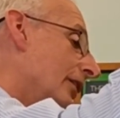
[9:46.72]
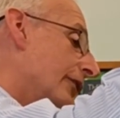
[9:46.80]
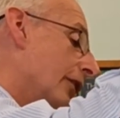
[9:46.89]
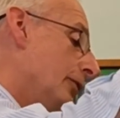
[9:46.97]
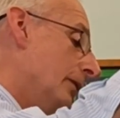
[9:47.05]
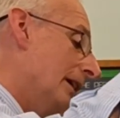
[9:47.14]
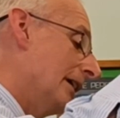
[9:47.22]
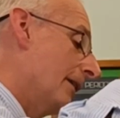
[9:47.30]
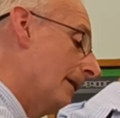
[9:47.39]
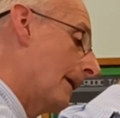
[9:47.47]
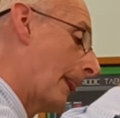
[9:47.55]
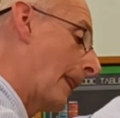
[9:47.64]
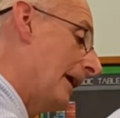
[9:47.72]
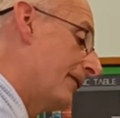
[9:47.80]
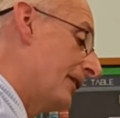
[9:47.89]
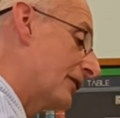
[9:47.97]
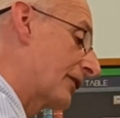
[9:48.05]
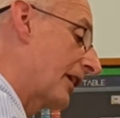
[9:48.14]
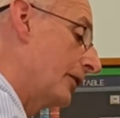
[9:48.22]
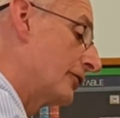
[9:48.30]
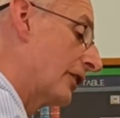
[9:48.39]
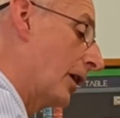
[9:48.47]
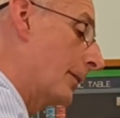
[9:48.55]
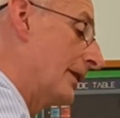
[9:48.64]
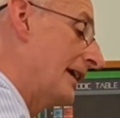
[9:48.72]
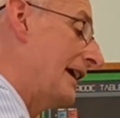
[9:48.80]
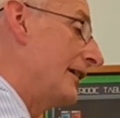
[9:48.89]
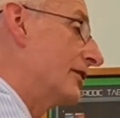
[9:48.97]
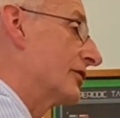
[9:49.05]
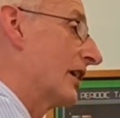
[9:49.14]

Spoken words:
So if this goes up and heats,